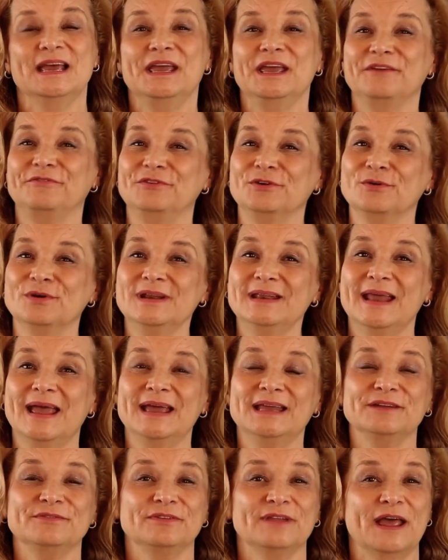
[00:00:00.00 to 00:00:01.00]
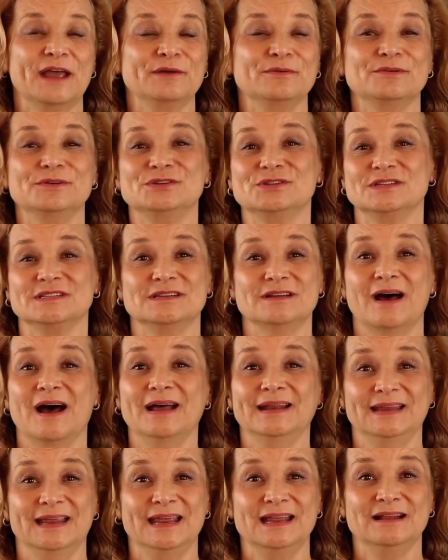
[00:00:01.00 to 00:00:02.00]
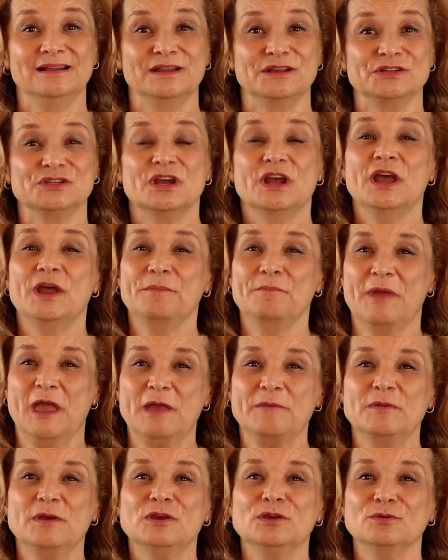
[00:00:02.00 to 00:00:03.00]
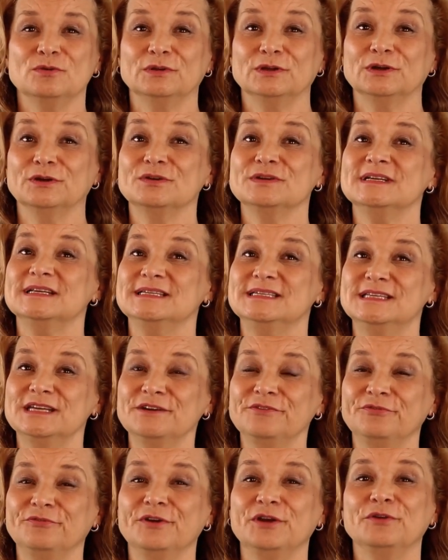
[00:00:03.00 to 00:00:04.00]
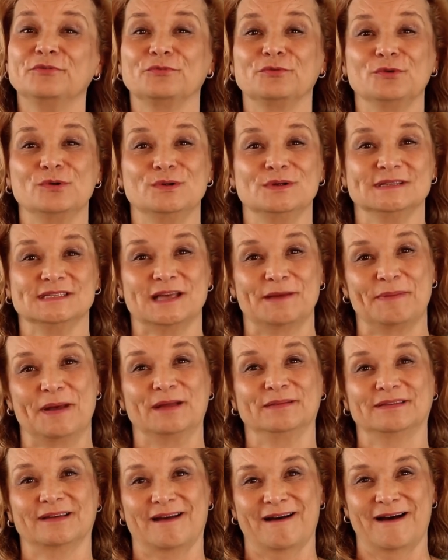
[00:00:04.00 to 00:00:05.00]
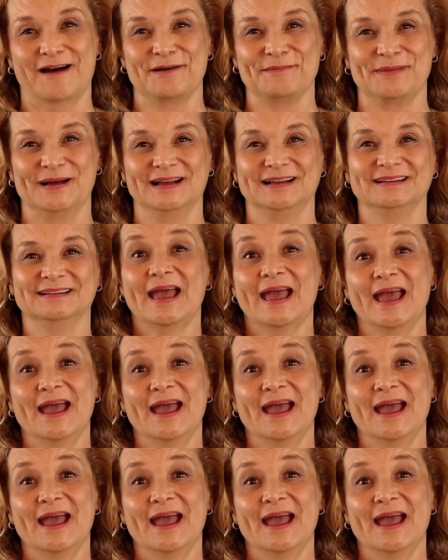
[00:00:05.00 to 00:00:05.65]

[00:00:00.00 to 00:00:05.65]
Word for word: If your native language is not English, maybe you learned different rules about the comma.